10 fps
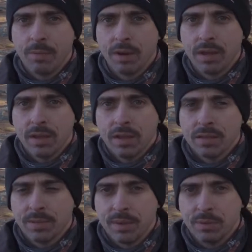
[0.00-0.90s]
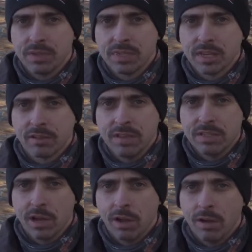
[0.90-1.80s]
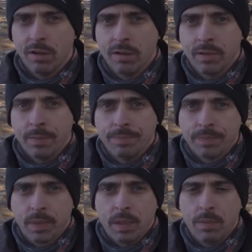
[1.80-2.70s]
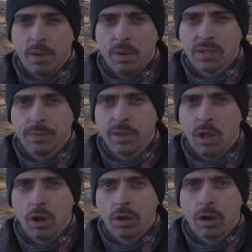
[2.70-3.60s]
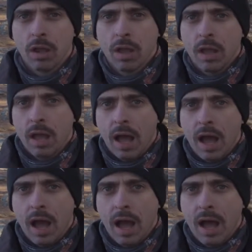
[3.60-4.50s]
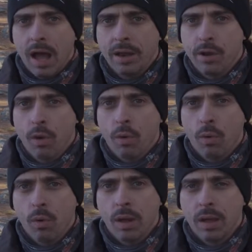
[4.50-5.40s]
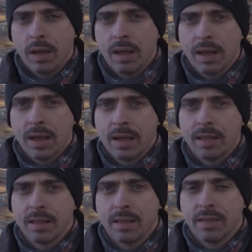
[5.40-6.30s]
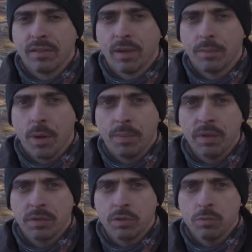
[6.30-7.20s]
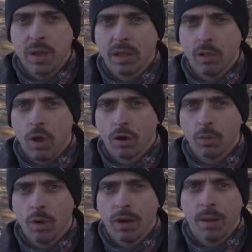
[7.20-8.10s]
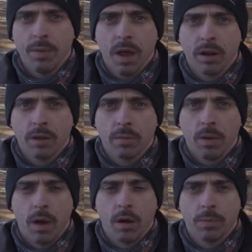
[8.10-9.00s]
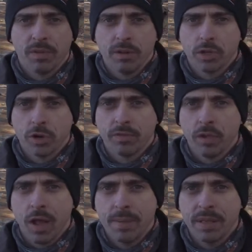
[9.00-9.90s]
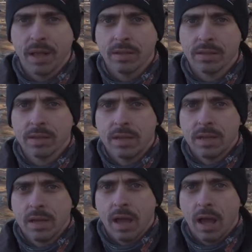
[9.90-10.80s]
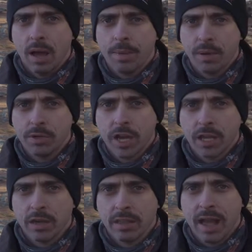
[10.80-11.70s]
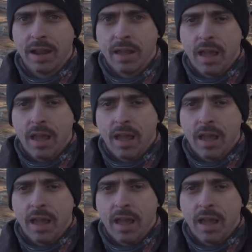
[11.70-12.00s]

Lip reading: But somebody who's 6 feet tall, you might want something longer. I know that some companies do make a longer one. I'm not 100% sure if Klymit does, but I would check into that.